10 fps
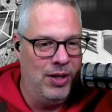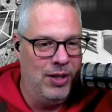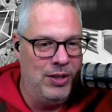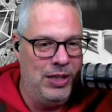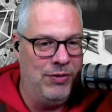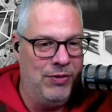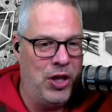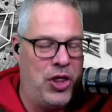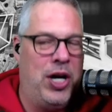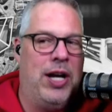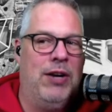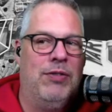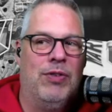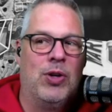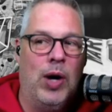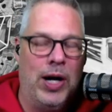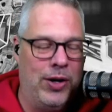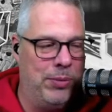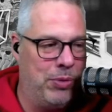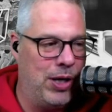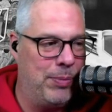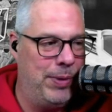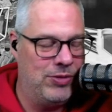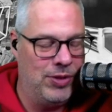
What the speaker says: even the thought of acquiring Brock Boeser.